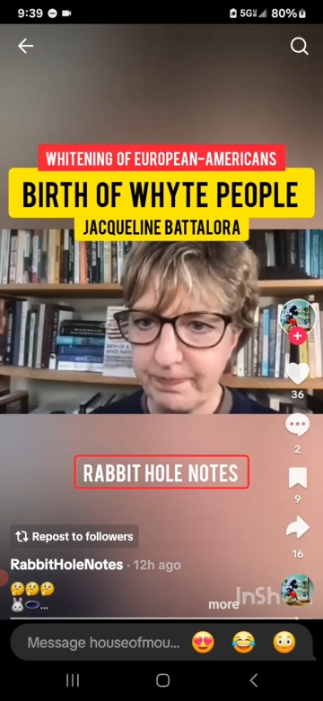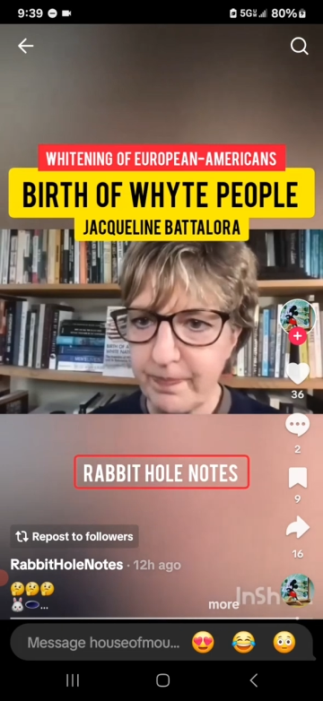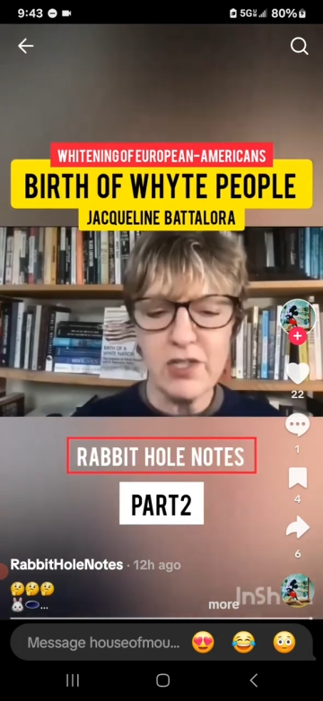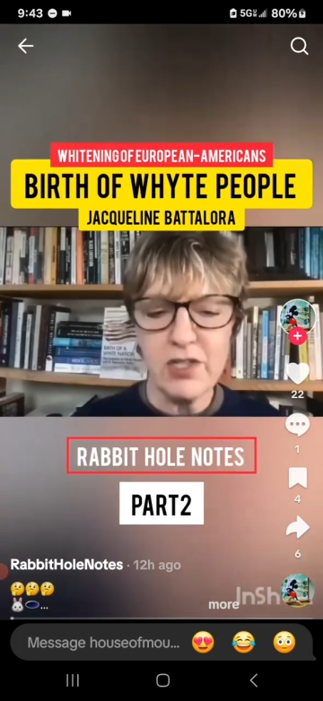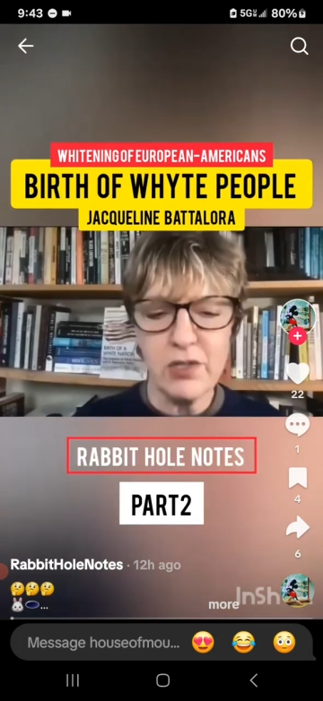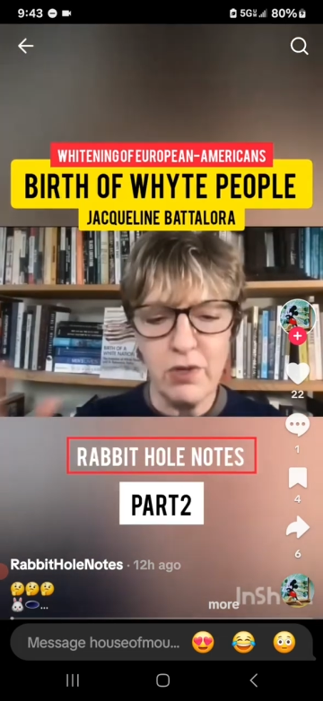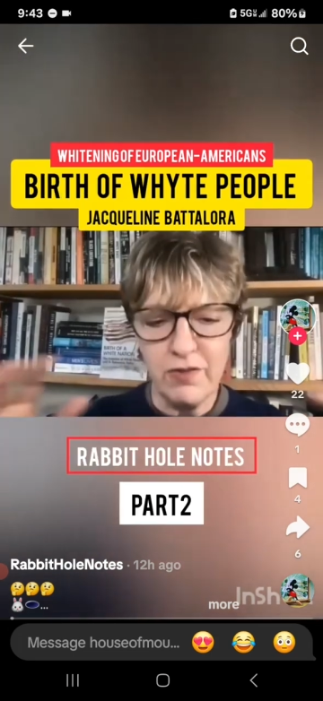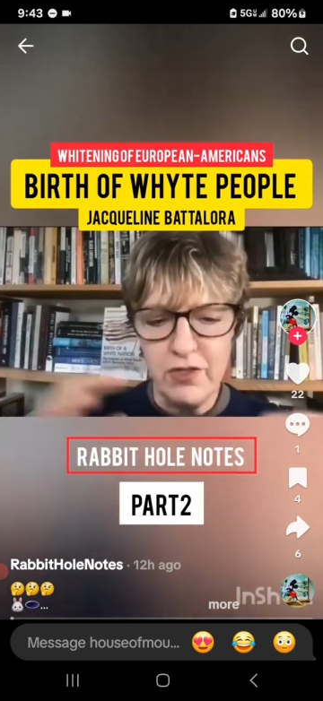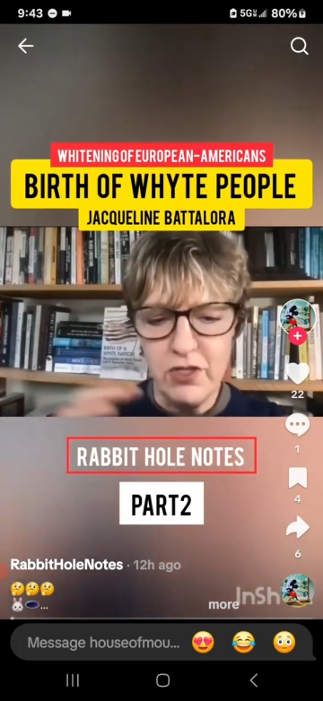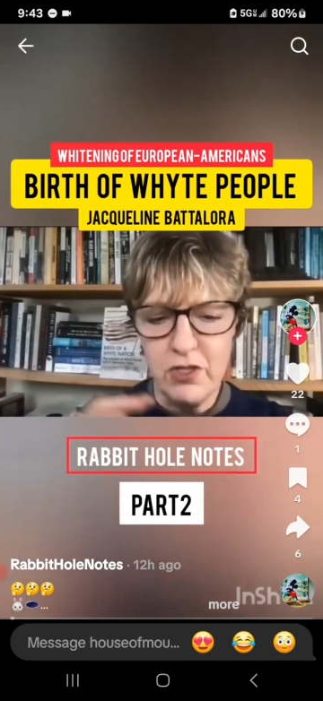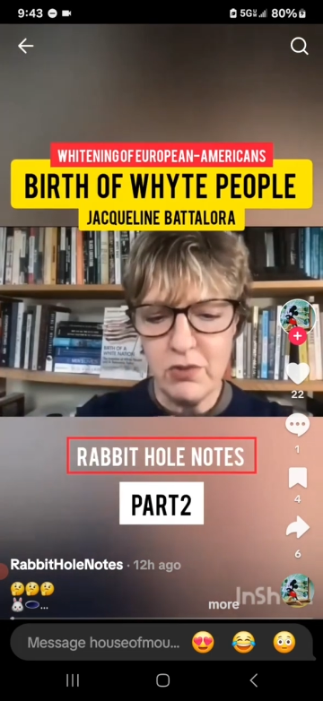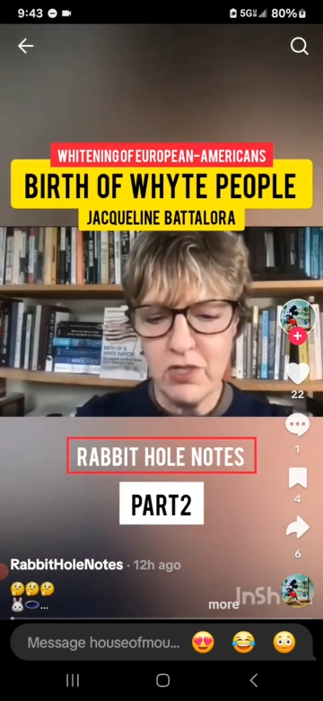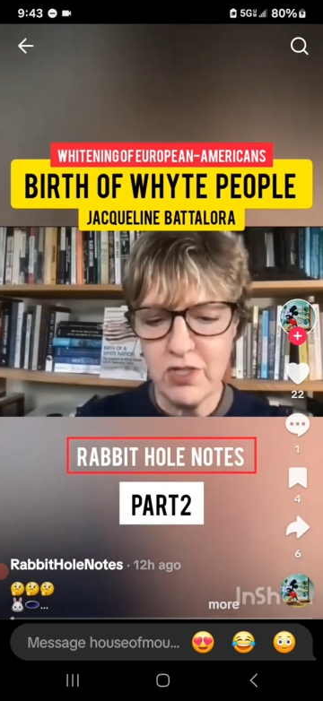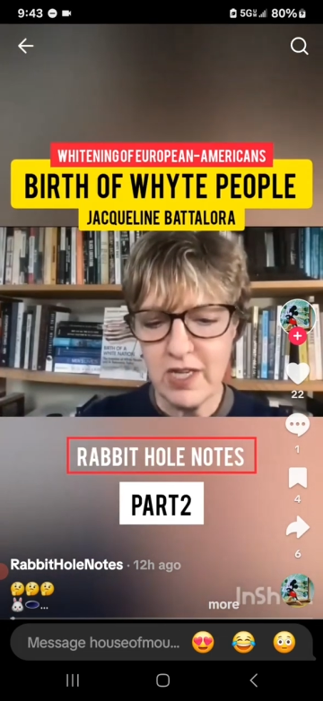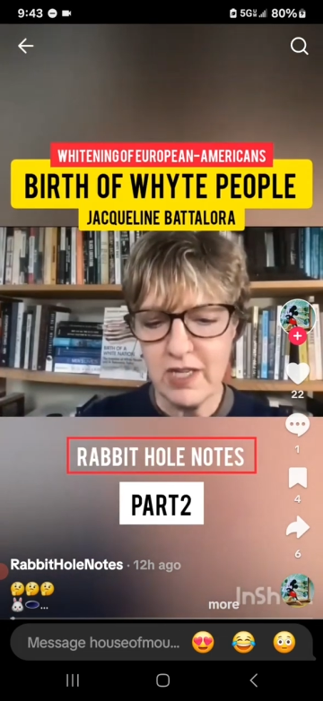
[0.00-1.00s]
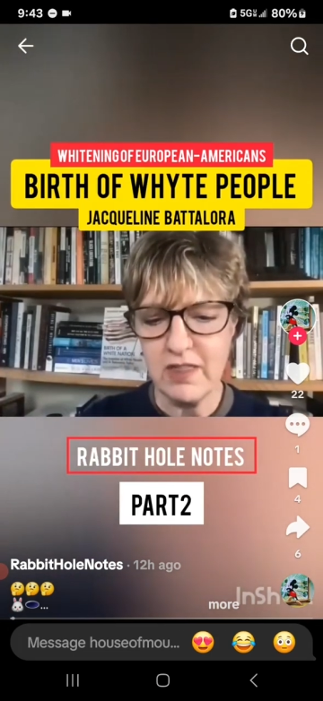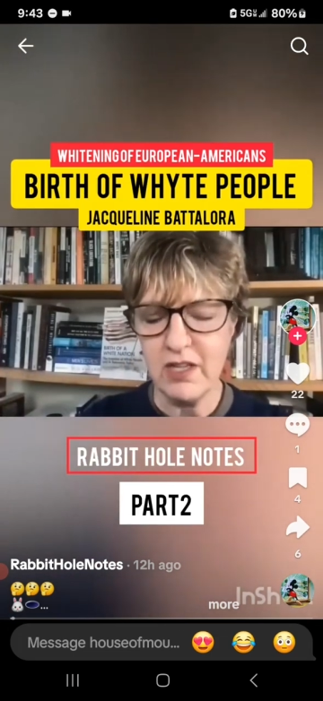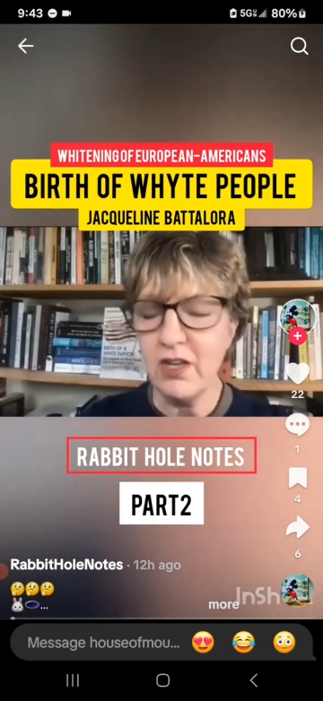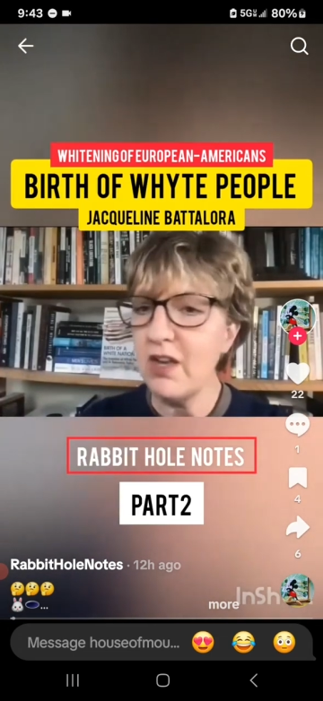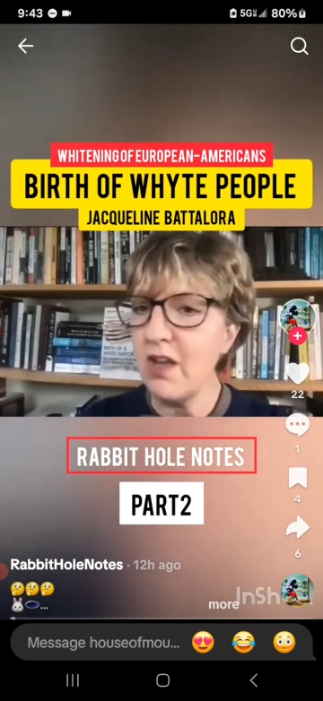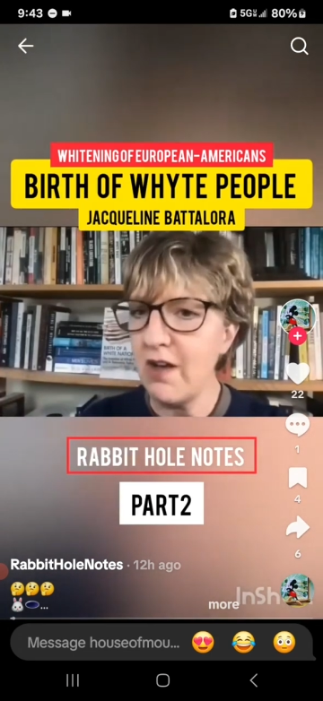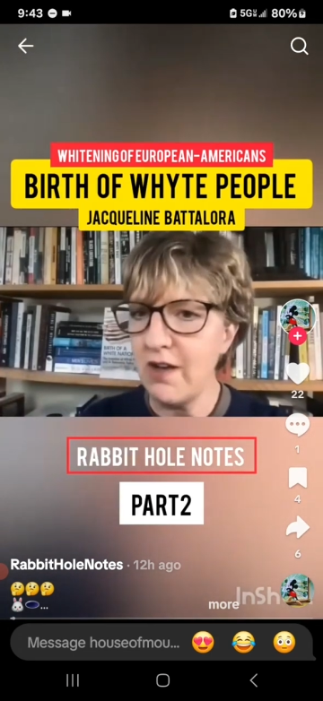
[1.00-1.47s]
And so if you look at
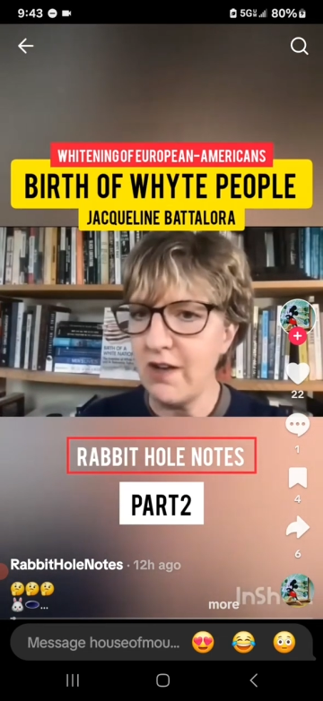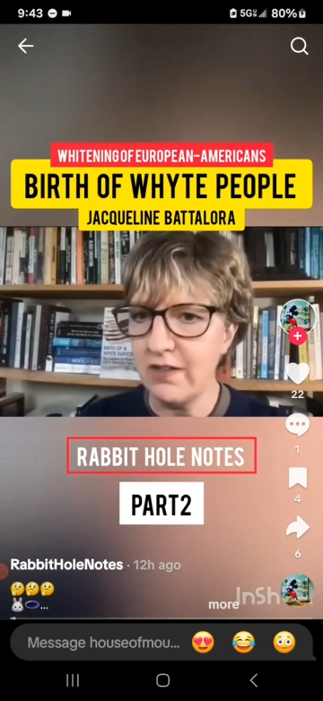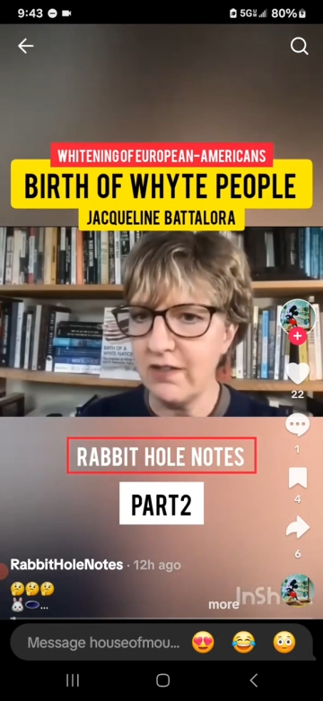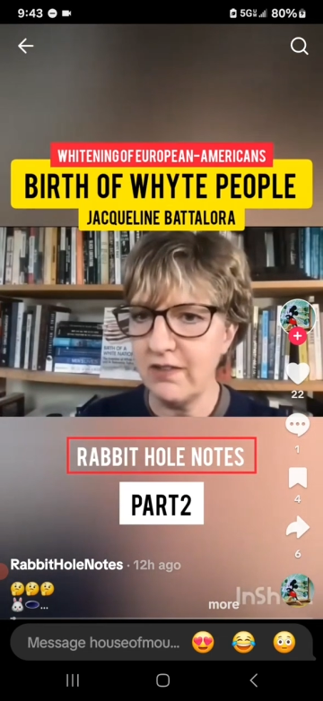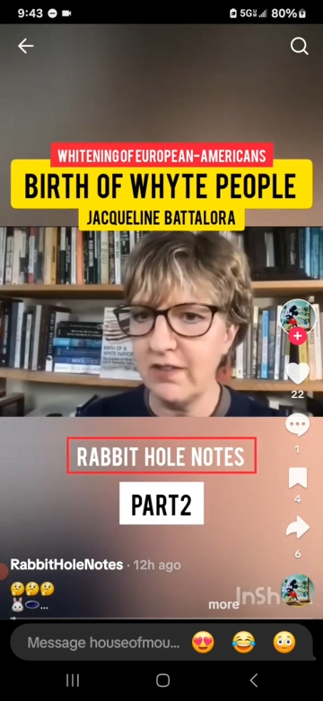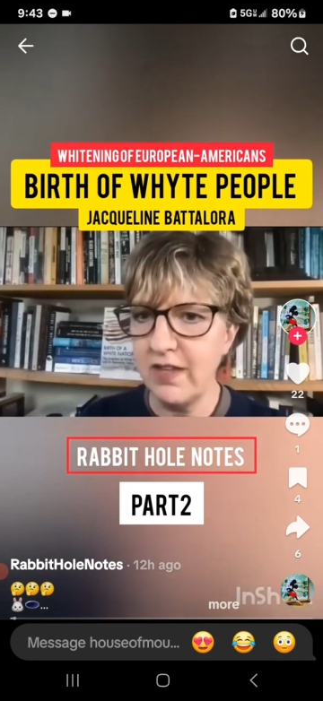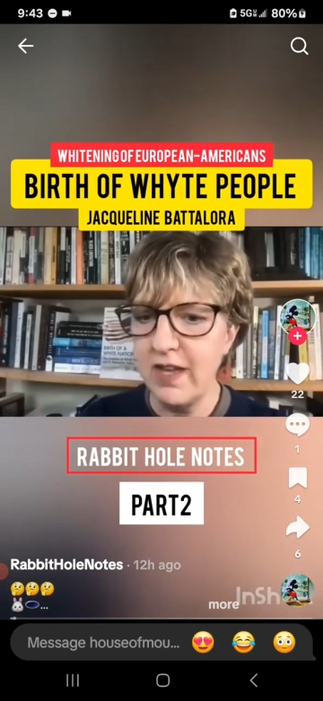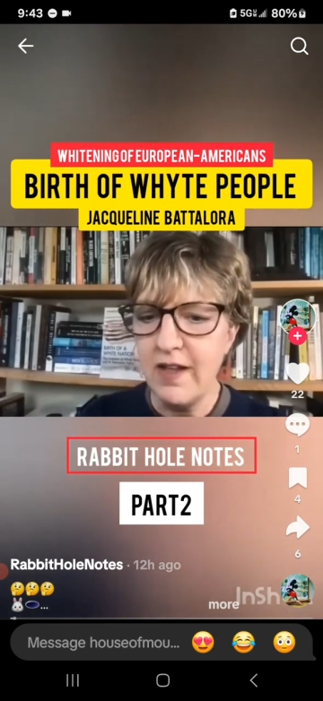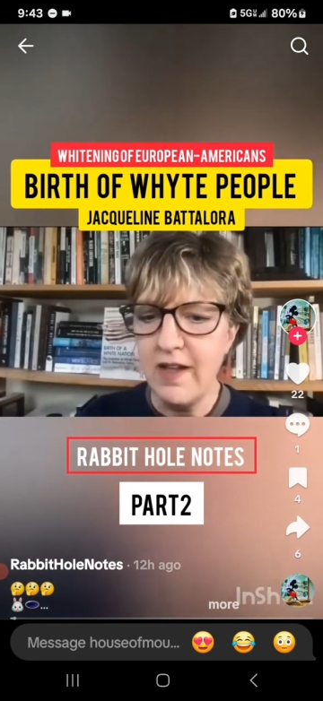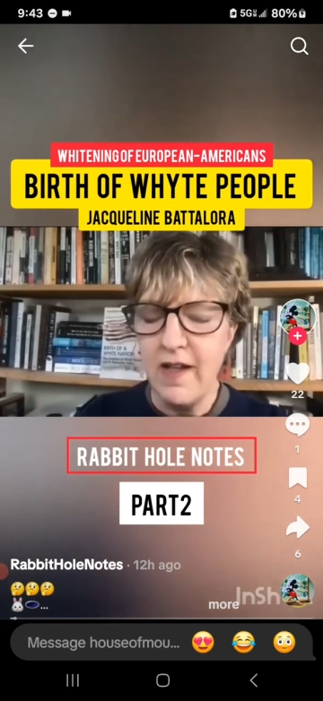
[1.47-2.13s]
the laws,